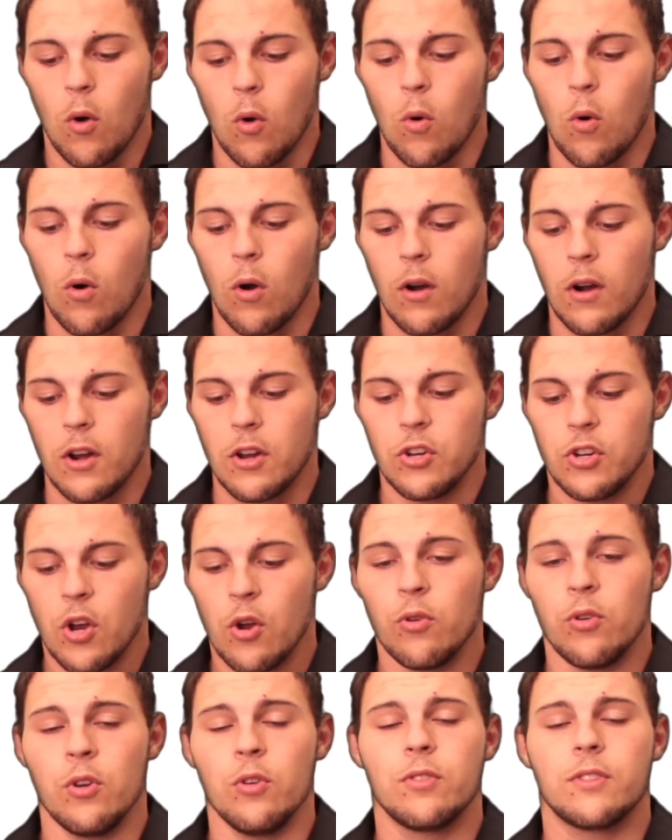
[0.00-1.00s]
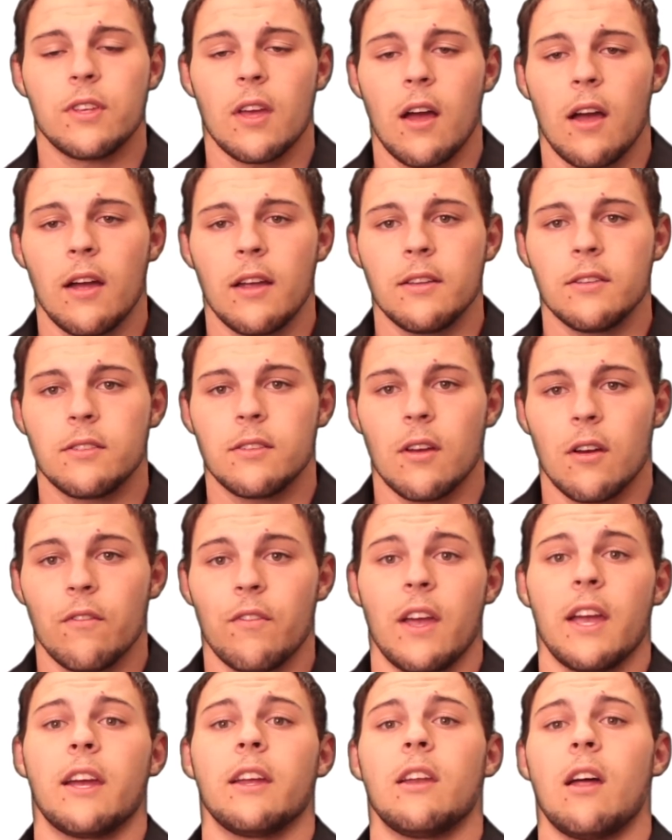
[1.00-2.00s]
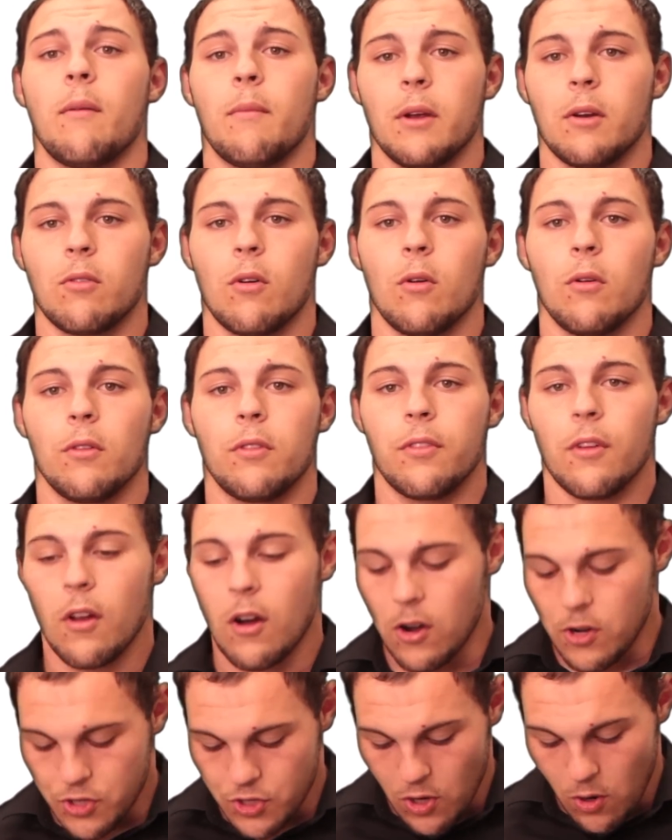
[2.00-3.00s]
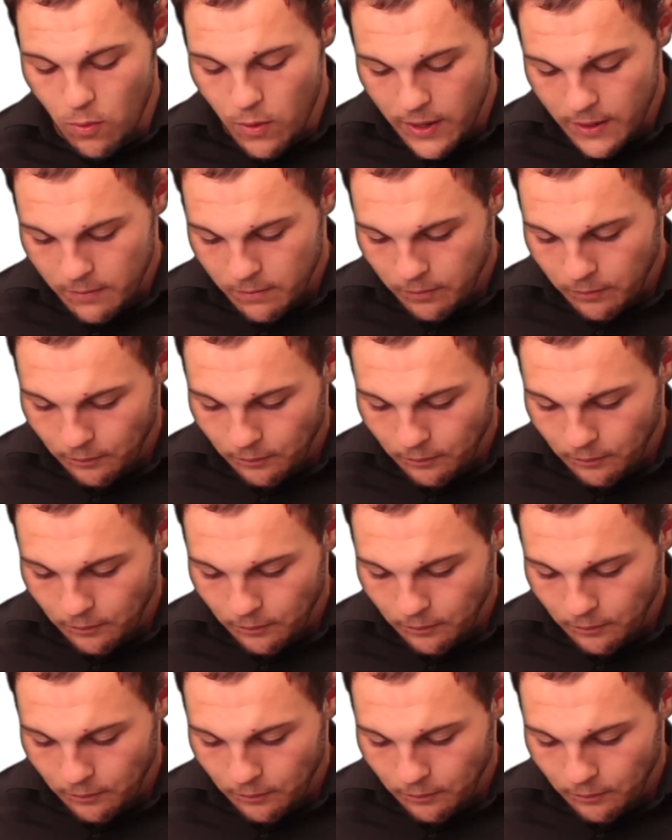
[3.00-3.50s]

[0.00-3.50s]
or no new signs of economic growth are showing.